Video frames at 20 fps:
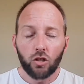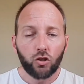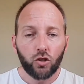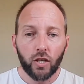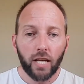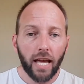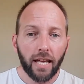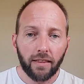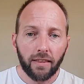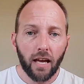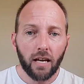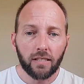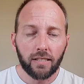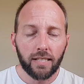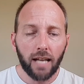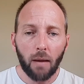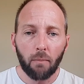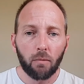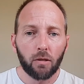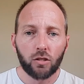To get
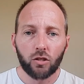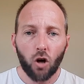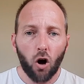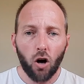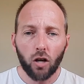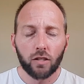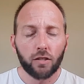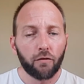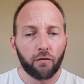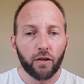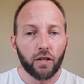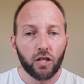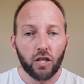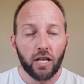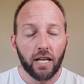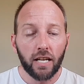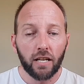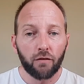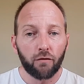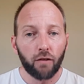those numbers
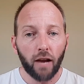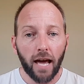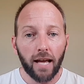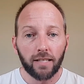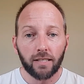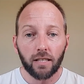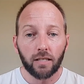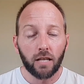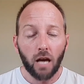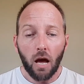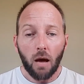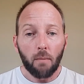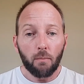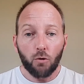artificially inflated,